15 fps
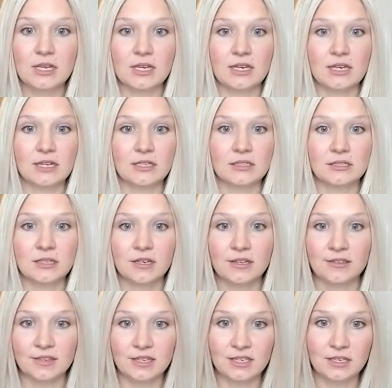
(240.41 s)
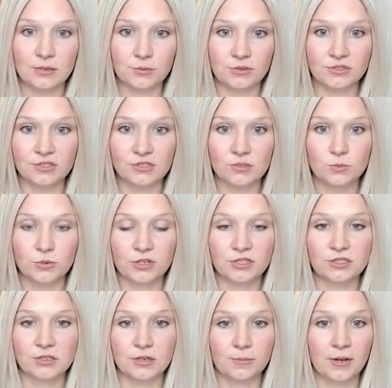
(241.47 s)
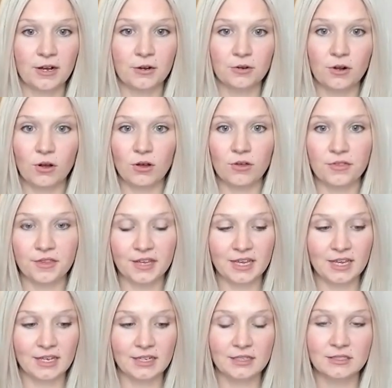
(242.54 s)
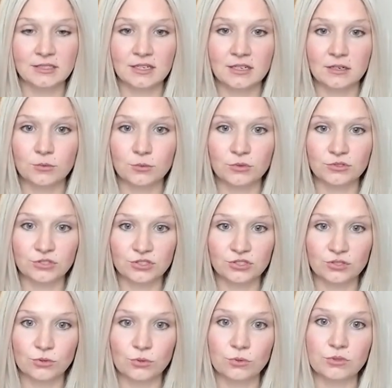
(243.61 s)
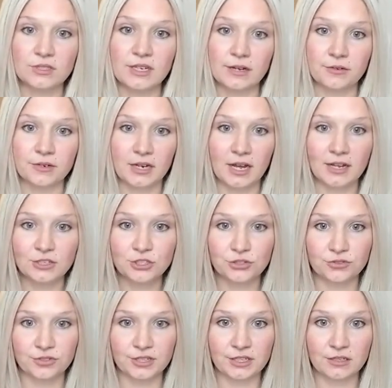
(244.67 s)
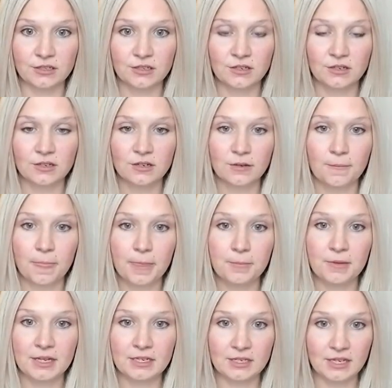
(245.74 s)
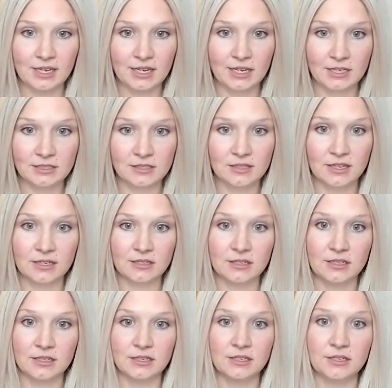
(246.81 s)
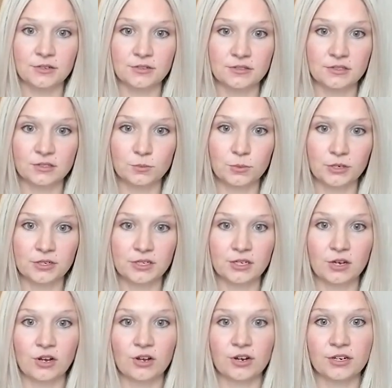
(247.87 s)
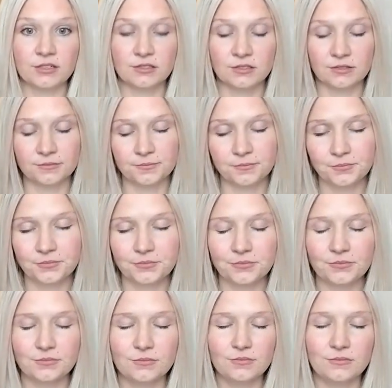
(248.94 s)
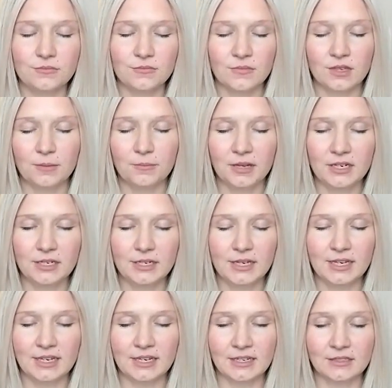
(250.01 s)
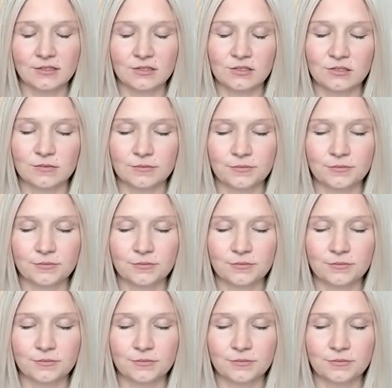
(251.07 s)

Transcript: hands, the heat will disperse about all the hands and it will just cool down naturally. Many hands then can heal this burning heart. Many hands.